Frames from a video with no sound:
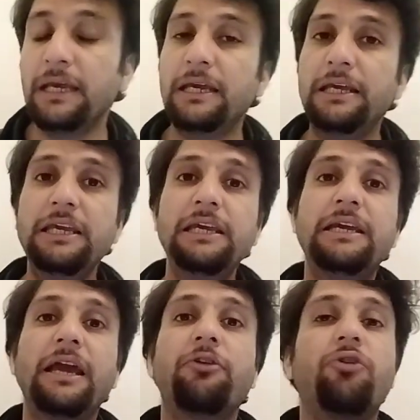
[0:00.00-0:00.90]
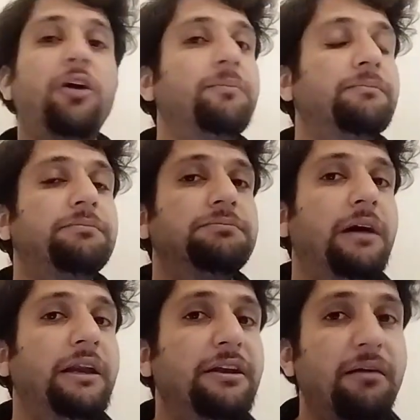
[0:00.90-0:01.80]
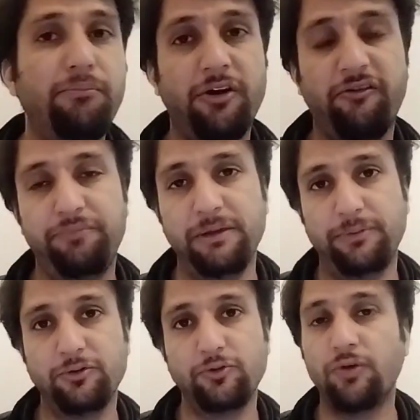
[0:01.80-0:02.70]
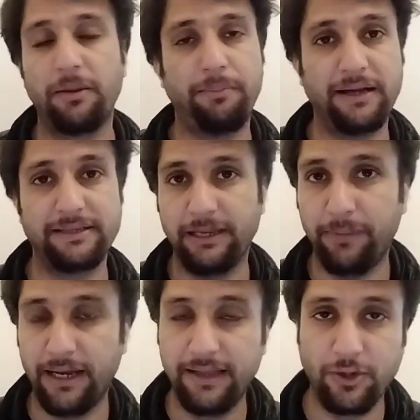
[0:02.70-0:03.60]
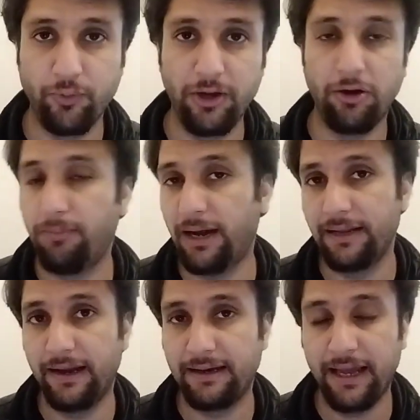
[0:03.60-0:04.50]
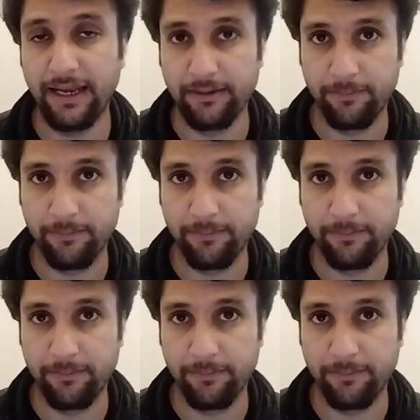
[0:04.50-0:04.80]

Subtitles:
he can rob a number of people who are passing by that way or by that line.